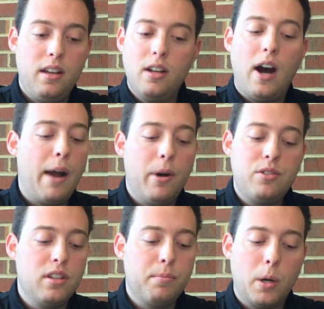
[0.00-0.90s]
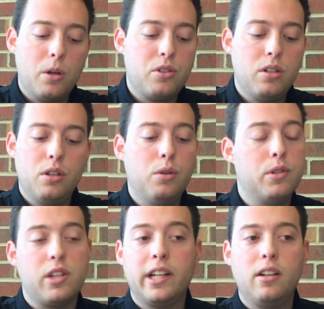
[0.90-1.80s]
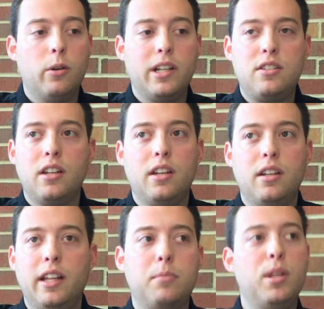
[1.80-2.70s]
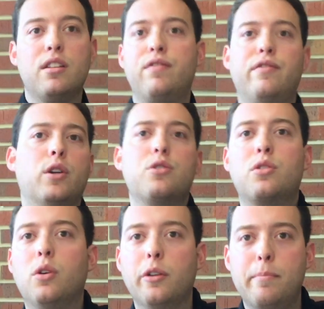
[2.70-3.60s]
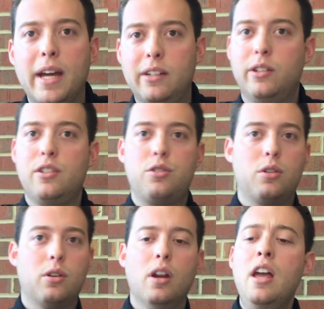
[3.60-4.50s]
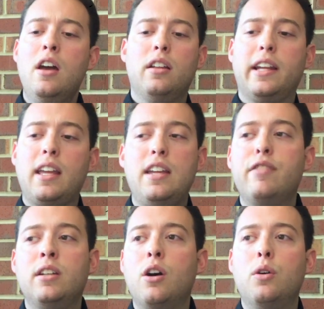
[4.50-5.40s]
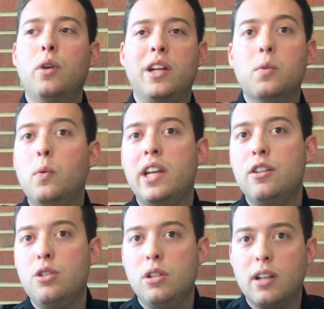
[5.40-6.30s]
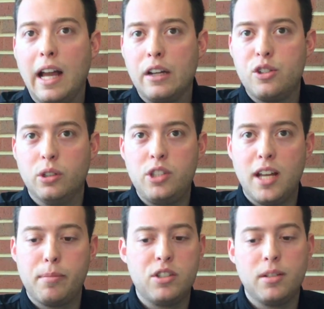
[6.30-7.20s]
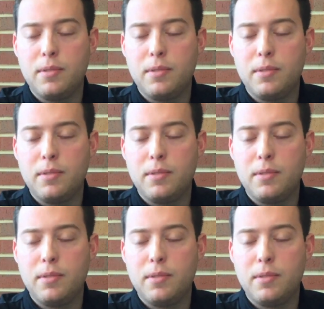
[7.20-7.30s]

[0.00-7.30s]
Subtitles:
You know, I wasn't the person who was going to be the first gold medalist or even go win a junior national championship.